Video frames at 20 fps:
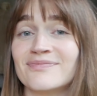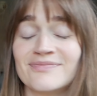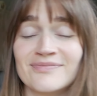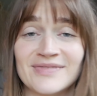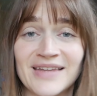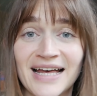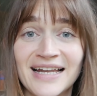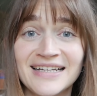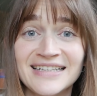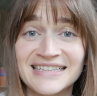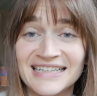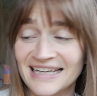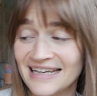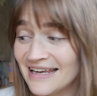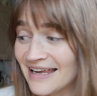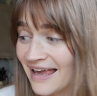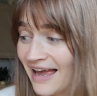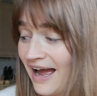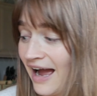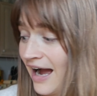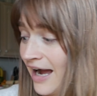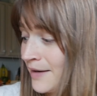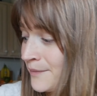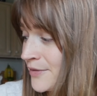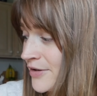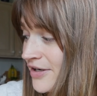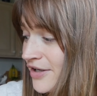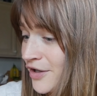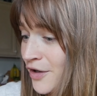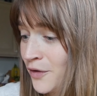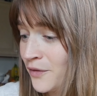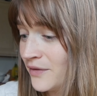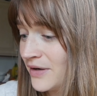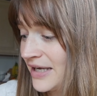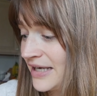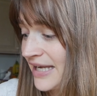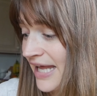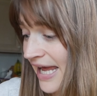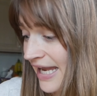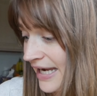That is it. I'm gonna go
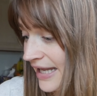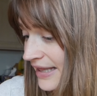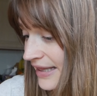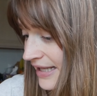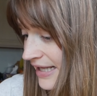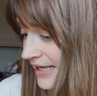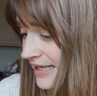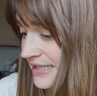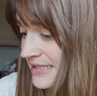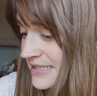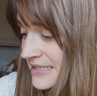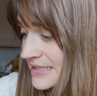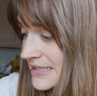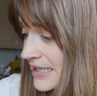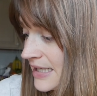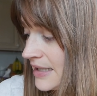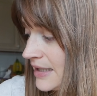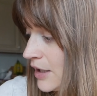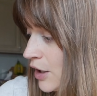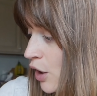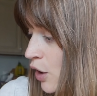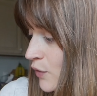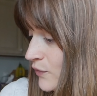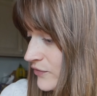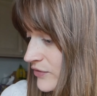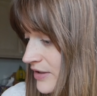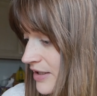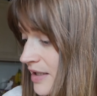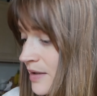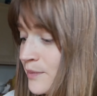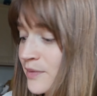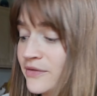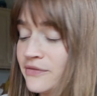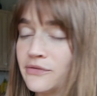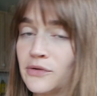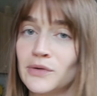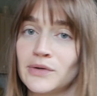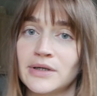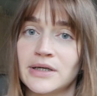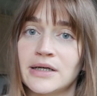and edit this, hopefully
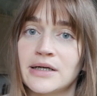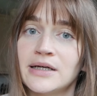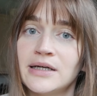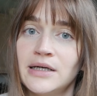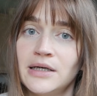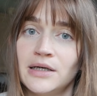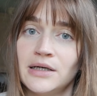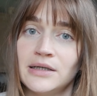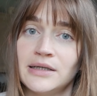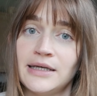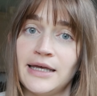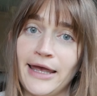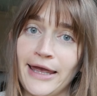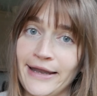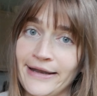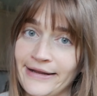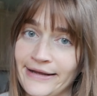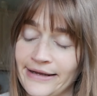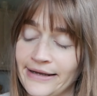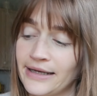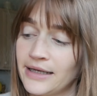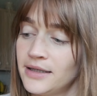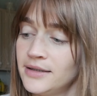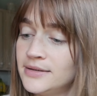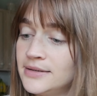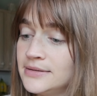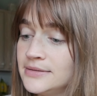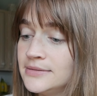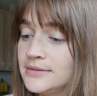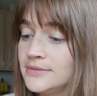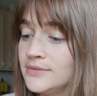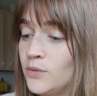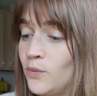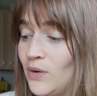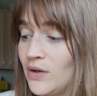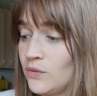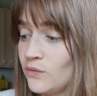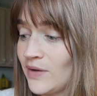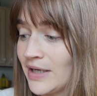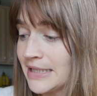before
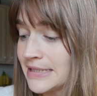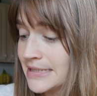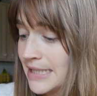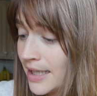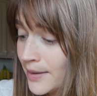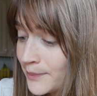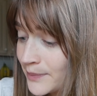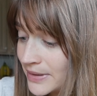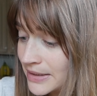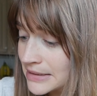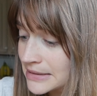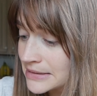anyone wakes up.